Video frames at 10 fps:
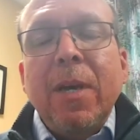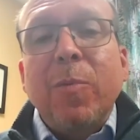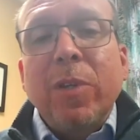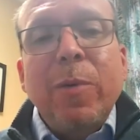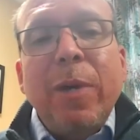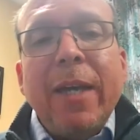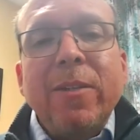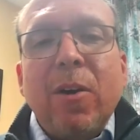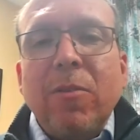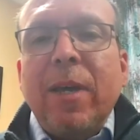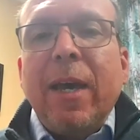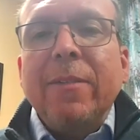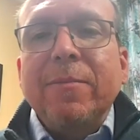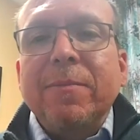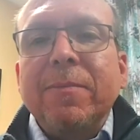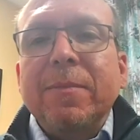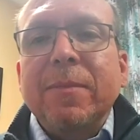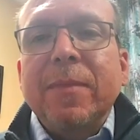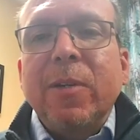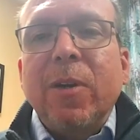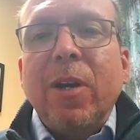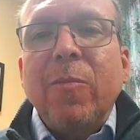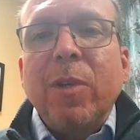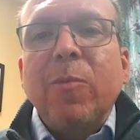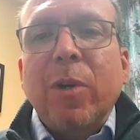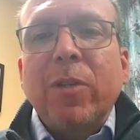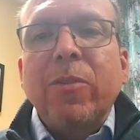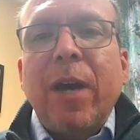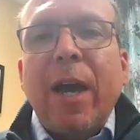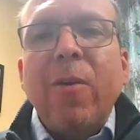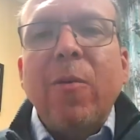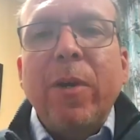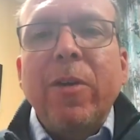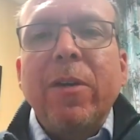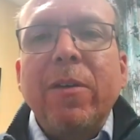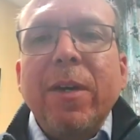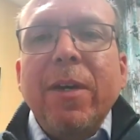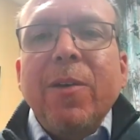But really we had to own that, you know, and really work through how are we going to